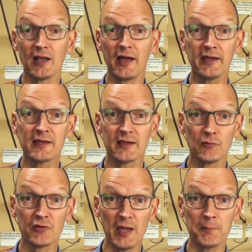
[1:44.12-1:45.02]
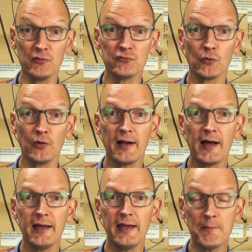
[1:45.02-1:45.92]
like what happened for
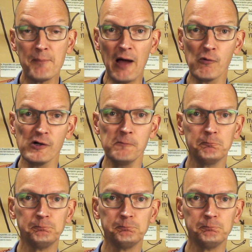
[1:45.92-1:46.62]
Empower.